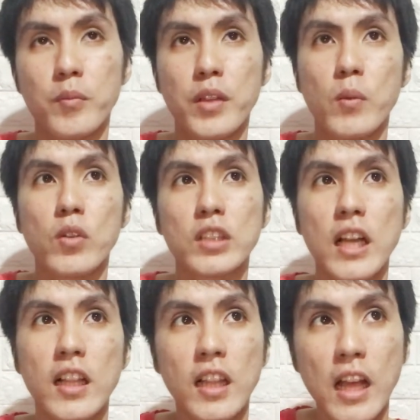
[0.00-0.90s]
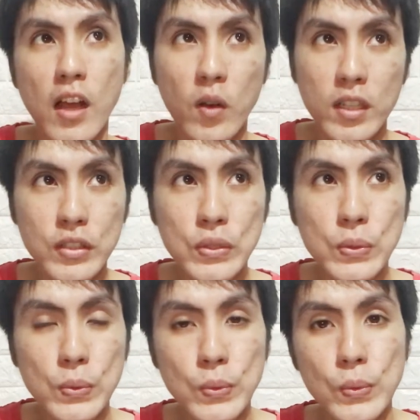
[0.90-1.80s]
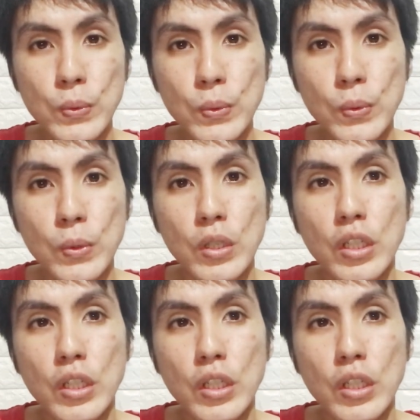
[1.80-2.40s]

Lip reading: they won't allow us to